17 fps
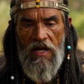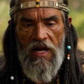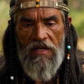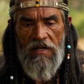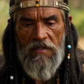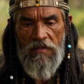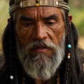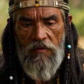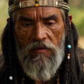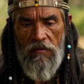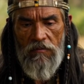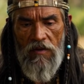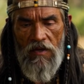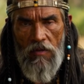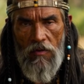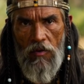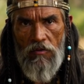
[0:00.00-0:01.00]
clocks are
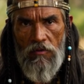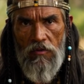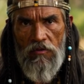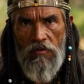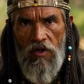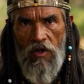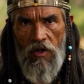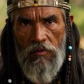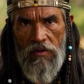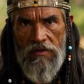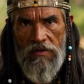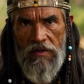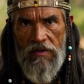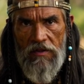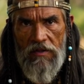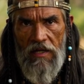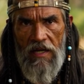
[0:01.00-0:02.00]
affected by the grid's
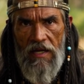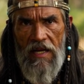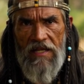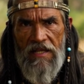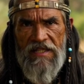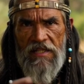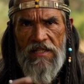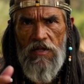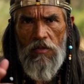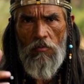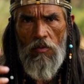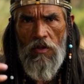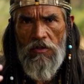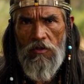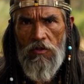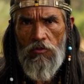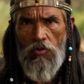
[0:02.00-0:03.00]
frequency. At
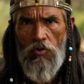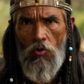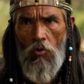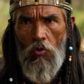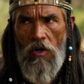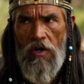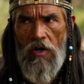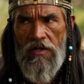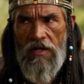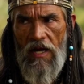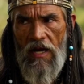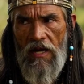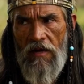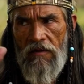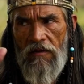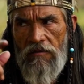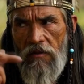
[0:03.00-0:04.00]
60.02 Hz, they
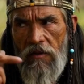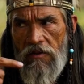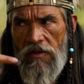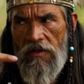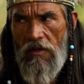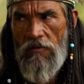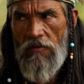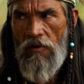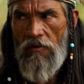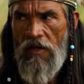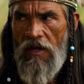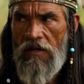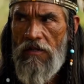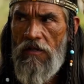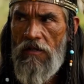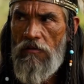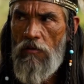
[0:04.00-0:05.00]
count faster,
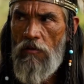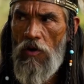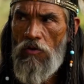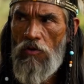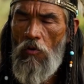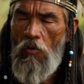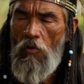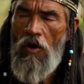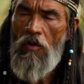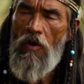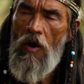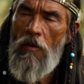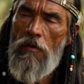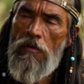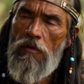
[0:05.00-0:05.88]
causing the corrupted treatment